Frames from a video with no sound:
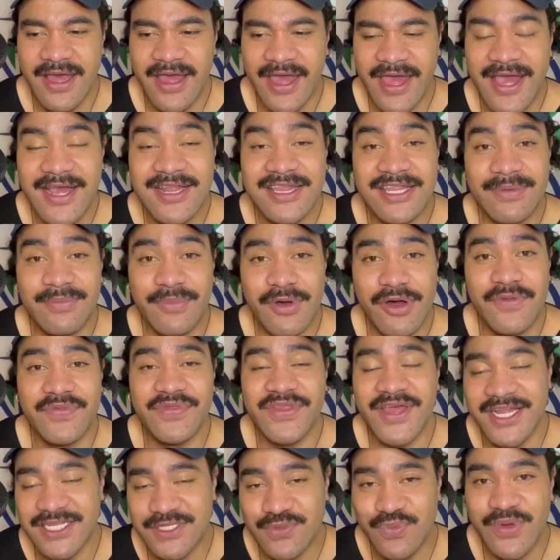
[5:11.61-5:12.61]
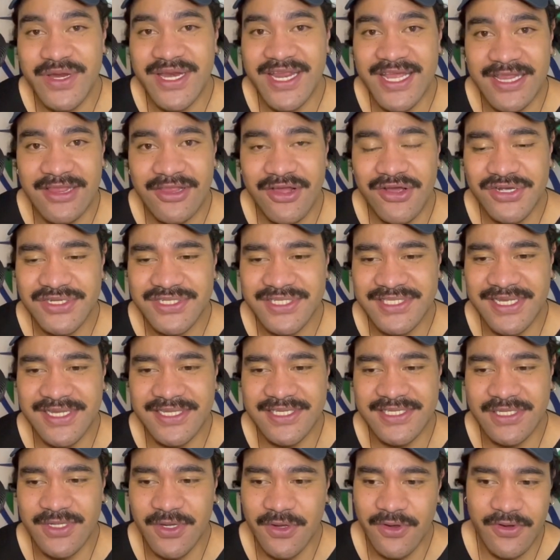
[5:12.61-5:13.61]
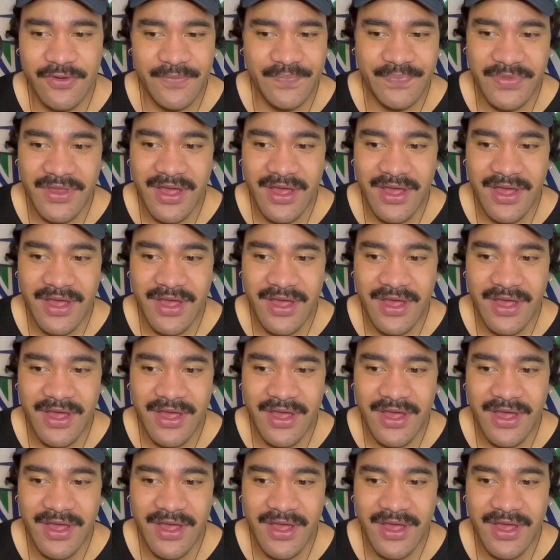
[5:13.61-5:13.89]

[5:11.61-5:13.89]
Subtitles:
egged him on, that's when he lost it. So